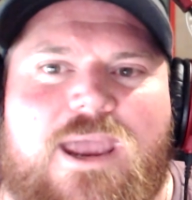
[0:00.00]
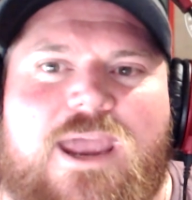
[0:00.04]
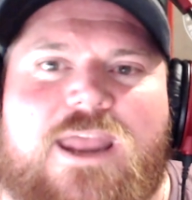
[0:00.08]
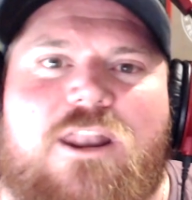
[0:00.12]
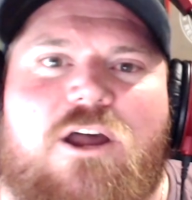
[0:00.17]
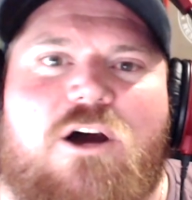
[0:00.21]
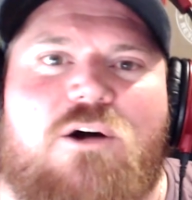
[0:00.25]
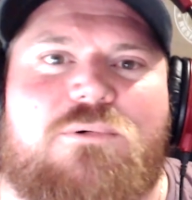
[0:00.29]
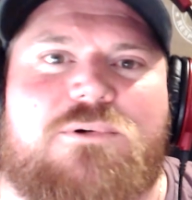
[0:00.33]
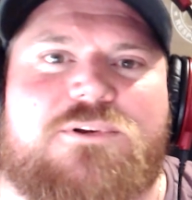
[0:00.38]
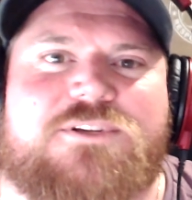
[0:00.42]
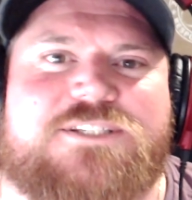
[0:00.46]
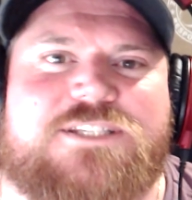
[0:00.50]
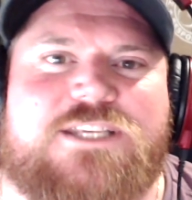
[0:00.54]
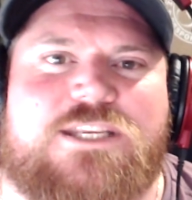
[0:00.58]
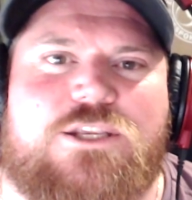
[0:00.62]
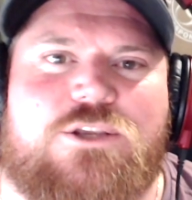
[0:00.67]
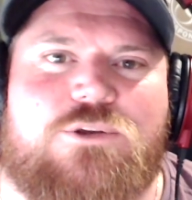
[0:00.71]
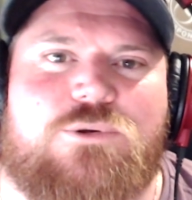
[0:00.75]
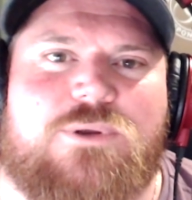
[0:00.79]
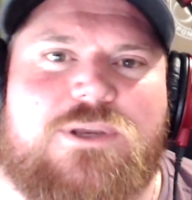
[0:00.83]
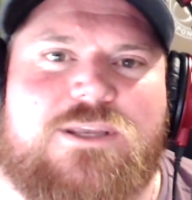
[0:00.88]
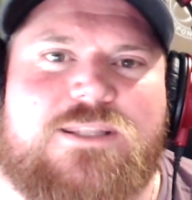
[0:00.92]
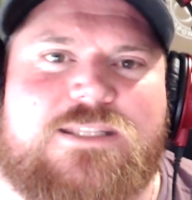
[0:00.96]
and I will see
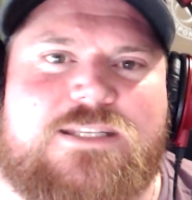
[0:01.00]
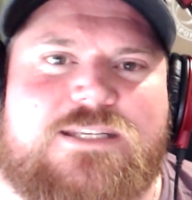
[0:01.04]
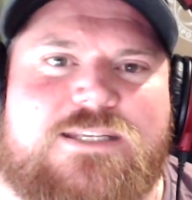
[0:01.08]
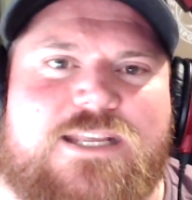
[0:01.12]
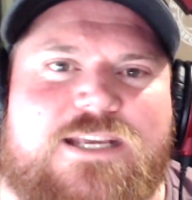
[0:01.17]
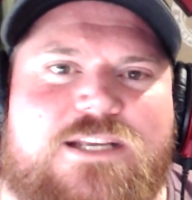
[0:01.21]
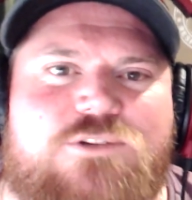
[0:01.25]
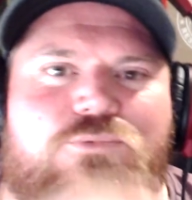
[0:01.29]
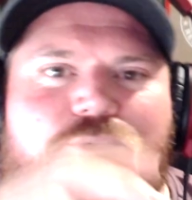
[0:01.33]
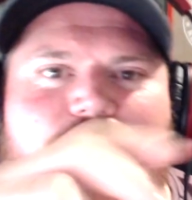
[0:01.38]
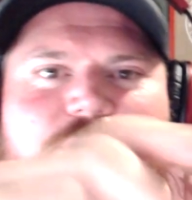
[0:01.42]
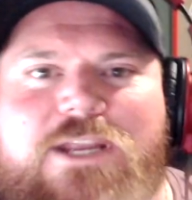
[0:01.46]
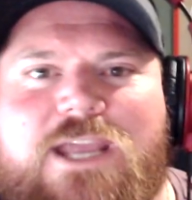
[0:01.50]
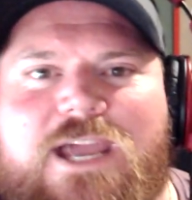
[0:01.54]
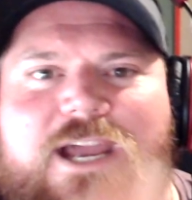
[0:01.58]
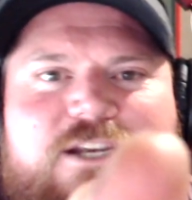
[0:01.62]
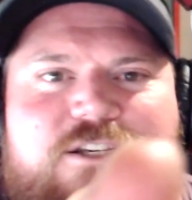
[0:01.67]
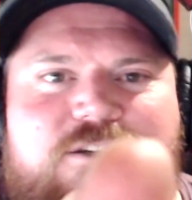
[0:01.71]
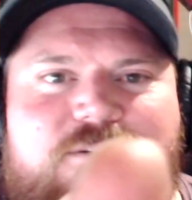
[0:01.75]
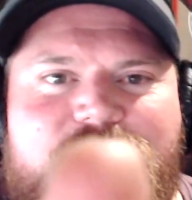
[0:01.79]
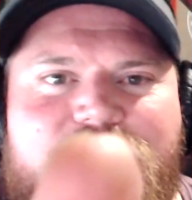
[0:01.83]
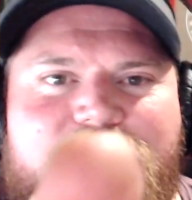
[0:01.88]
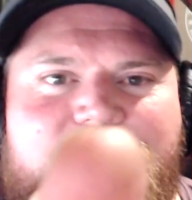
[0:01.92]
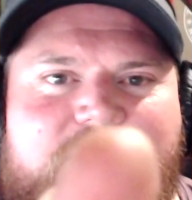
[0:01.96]
you in the next
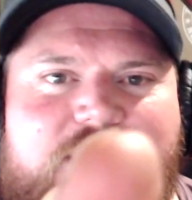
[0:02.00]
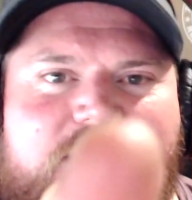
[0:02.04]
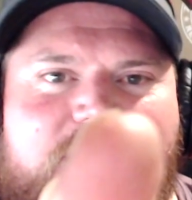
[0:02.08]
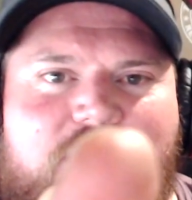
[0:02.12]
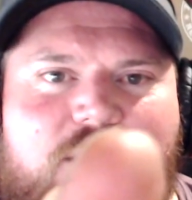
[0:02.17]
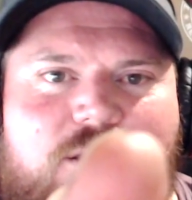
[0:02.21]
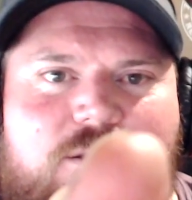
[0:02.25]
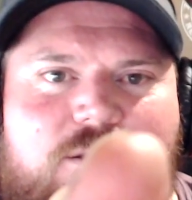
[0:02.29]
reaction video.